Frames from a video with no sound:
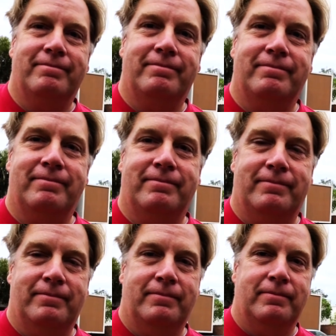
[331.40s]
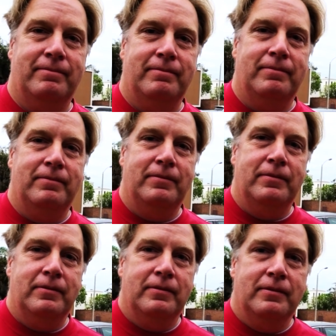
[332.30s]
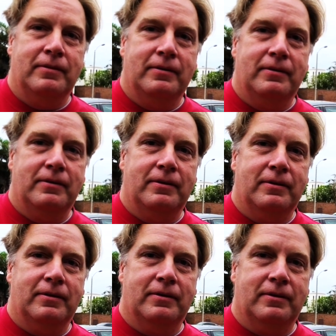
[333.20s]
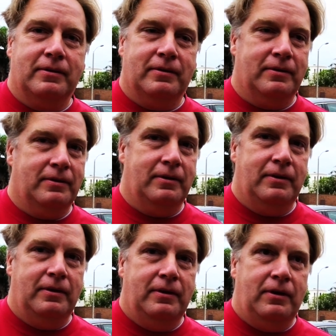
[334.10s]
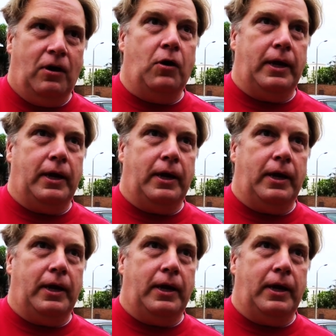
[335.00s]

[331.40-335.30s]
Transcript: No words are spoken by the person on screen.